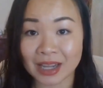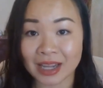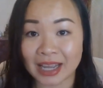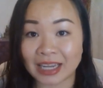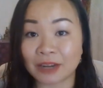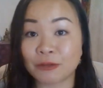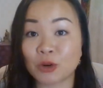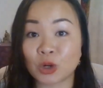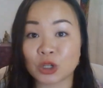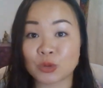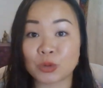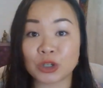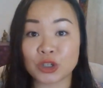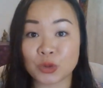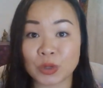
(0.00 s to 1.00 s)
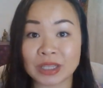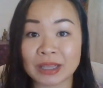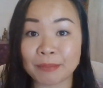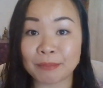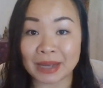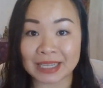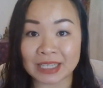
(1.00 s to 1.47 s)
And of course, we're doing the
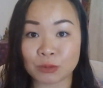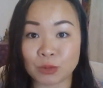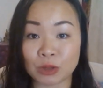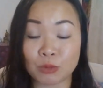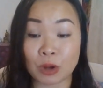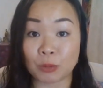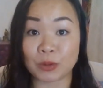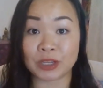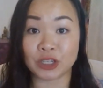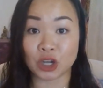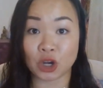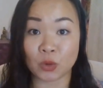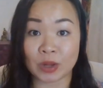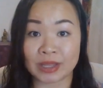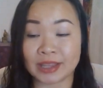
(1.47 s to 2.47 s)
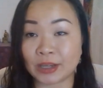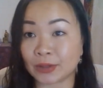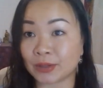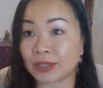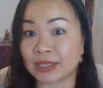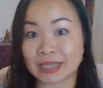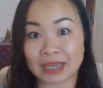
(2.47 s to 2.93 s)
best with what we know. And
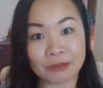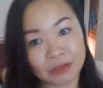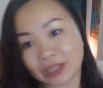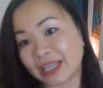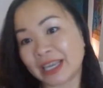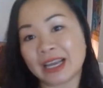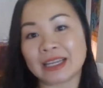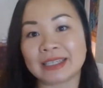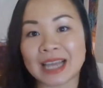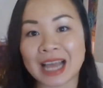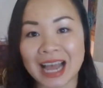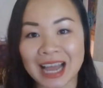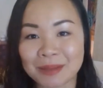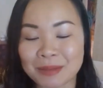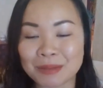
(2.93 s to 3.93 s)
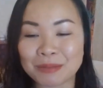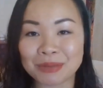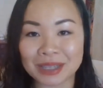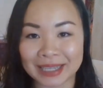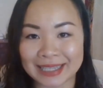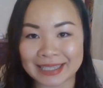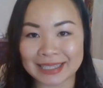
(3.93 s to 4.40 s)
there's definitely a time and
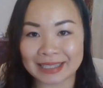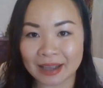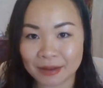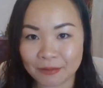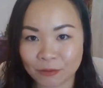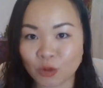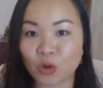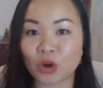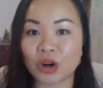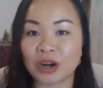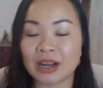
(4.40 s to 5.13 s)
place for